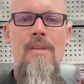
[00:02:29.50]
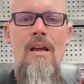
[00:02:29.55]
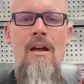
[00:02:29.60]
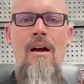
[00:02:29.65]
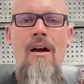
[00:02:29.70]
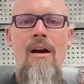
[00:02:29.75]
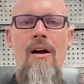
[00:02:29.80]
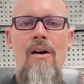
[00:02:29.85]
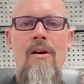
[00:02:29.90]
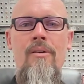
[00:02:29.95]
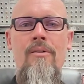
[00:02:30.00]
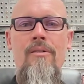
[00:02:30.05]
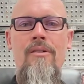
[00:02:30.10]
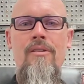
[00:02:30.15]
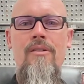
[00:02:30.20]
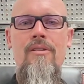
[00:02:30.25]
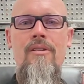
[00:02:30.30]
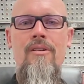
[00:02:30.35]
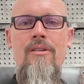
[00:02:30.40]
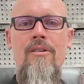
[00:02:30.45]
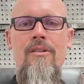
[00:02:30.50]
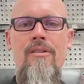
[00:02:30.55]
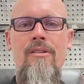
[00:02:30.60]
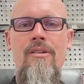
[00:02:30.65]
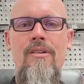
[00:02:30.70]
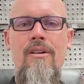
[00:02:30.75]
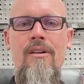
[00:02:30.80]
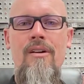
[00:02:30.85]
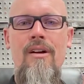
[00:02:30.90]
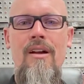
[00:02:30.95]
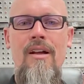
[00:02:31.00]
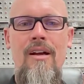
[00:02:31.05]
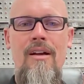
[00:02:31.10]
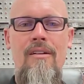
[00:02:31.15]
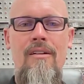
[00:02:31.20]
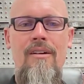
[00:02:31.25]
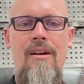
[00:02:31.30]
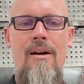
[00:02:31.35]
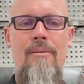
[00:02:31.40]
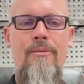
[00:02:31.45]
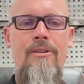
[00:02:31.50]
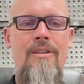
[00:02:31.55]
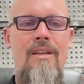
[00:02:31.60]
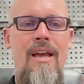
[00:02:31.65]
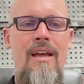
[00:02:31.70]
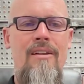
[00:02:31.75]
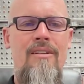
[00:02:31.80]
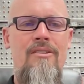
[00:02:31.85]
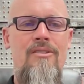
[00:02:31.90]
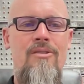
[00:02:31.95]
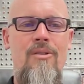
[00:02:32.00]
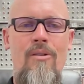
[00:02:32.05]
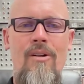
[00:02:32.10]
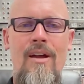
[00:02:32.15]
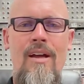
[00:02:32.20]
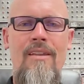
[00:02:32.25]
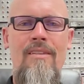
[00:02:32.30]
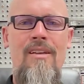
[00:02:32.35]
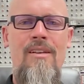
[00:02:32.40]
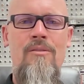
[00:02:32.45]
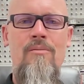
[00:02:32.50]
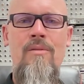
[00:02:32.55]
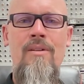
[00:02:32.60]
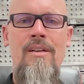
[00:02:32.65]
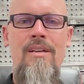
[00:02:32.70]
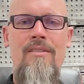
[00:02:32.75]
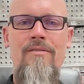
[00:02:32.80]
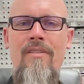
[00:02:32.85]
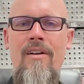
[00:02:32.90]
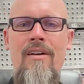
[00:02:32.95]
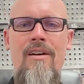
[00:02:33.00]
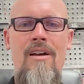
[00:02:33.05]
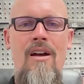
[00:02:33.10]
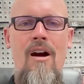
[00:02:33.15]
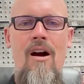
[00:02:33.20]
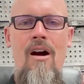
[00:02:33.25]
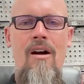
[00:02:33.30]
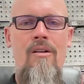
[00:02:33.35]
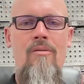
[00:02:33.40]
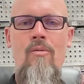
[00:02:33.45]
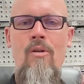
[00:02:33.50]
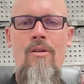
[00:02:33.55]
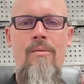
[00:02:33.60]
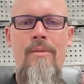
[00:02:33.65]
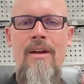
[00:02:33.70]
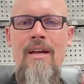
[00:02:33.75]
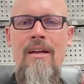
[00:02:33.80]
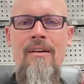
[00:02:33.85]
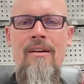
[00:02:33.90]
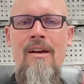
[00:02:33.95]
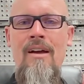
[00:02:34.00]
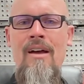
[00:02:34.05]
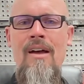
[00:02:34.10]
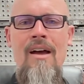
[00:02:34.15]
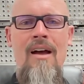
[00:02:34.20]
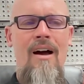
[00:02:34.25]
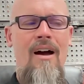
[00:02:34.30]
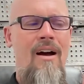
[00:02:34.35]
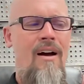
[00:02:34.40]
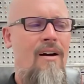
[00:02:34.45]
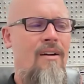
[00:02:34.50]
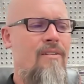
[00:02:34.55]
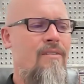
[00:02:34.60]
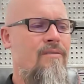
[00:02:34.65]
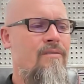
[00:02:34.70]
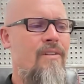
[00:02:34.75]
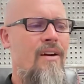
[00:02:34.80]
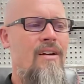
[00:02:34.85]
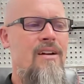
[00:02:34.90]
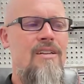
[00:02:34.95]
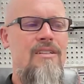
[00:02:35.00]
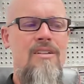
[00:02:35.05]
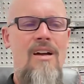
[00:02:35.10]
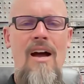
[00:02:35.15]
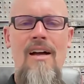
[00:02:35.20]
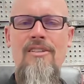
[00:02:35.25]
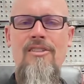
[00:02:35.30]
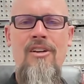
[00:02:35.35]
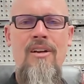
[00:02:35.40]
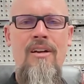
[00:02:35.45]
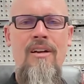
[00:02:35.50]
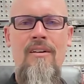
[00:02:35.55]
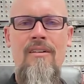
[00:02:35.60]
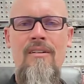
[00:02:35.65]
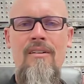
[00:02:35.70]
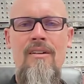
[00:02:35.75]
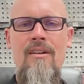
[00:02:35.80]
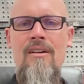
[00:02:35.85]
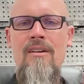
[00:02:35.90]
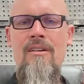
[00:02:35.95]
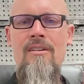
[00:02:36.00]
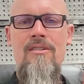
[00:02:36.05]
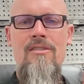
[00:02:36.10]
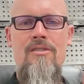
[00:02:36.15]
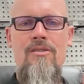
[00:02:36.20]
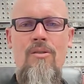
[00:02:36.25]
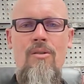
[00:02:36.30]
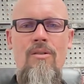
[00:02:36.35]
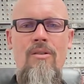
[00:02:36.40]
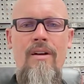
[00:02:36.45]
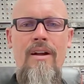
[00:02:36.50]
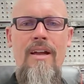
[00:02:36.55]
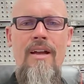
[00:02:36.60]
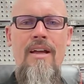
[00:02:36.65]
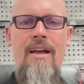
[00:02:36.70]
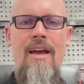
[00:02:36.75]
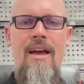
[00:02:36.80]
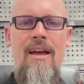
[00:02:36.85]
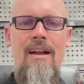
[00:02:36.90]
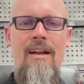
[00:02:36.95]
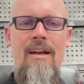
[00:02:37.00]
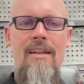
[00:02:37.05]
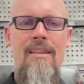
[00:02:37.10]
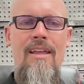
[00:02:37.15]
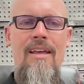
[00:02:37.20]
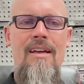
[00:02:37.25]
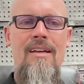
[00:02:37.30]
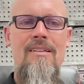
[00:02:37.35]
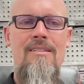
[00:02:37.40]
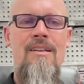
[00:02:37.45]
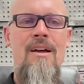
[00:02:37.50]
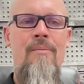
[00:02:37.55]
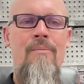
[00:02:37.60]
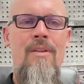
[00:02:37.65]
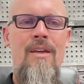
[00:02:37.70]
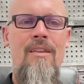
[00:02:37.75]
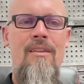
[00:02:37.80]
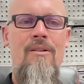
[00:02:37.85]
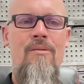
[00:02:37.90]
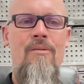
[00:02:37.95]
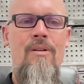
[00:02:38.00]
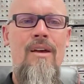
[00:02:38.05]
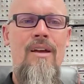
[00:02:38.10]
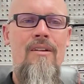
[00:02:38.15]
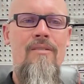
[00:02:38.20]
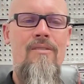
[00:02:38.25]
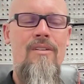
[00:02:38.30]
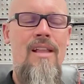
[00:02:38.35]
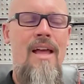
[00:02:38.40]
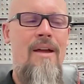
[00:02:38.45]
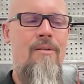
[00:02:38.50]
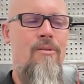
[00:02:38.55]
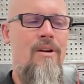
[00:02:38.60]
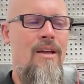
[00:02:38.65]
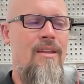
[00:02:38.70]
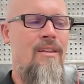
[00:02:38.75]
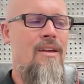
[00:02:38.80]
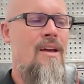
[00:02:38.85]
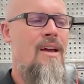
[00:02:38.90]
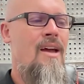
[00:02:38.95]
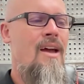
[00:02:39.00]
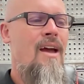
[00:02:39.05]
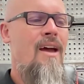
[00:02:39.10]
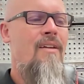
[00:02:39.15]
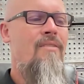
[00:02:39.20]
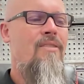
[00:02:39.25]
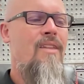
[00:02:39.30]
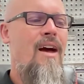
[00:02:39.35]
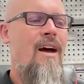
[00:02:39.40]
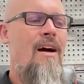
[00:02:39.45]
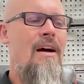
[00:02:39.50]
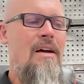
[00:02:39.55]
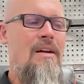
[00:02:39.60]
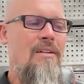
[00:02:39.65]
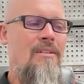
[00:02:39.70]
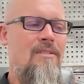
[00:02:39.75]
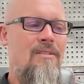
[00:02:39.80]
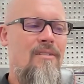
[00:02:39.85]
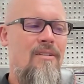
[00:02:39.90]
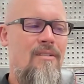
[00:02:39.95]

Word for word: uh, you'll, you're going to come to the end of the story, and this one is very heartwarming, uh, very touching story, and I think it's something that we can relate with. The